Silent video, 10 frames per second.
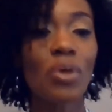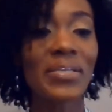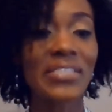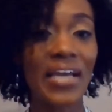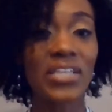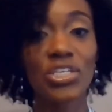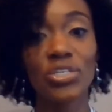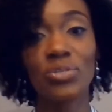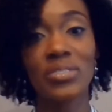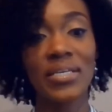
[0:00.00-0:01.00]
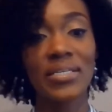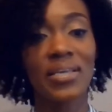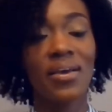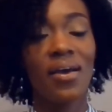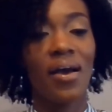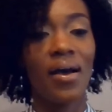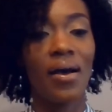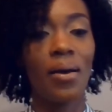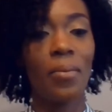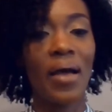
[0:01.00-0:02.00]
I'm excited to use this.
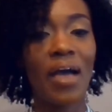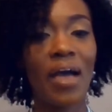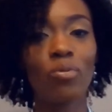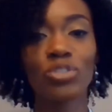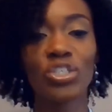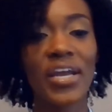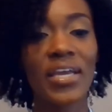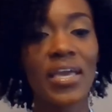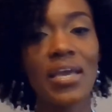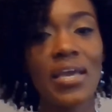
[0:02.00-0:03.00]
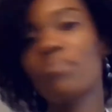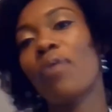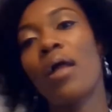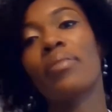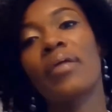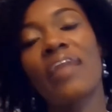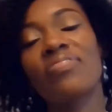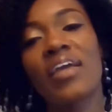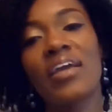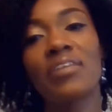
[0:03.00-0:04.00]
I will check in probably at
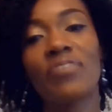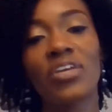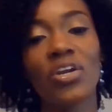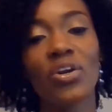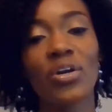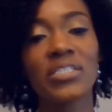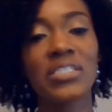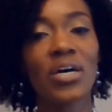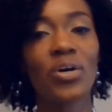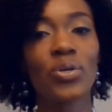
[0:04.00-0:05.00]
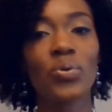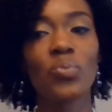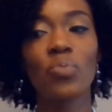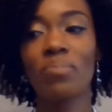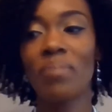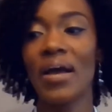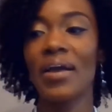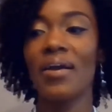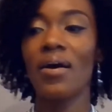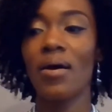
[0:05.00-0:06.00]
the end of a year and tell you what
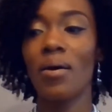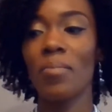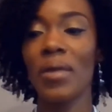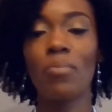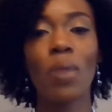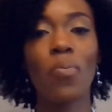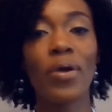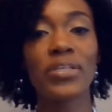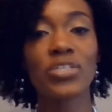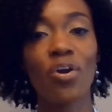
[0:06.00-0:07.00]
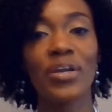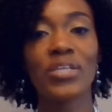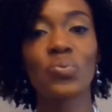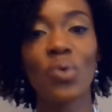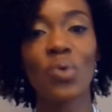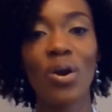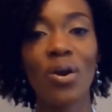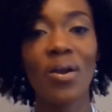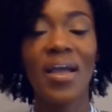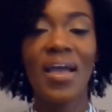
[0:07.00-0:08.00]
my MR points earnings
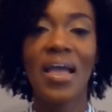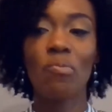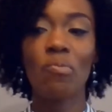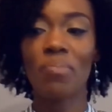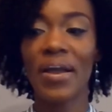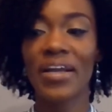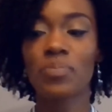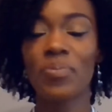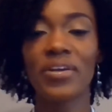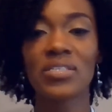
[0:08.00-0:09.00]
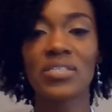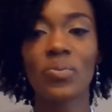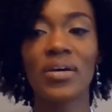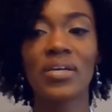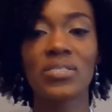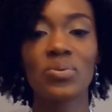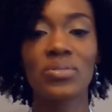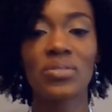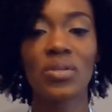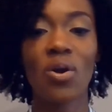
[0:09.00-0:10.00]
were and what my experience was
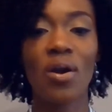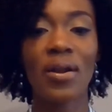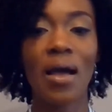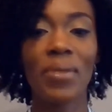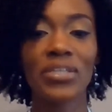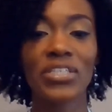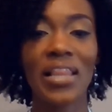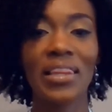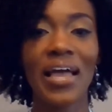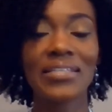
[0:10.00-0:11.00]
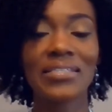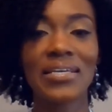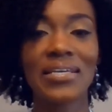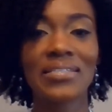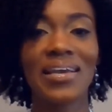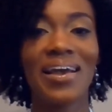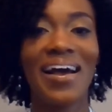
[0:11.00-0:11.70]
using the card, how much I liked it.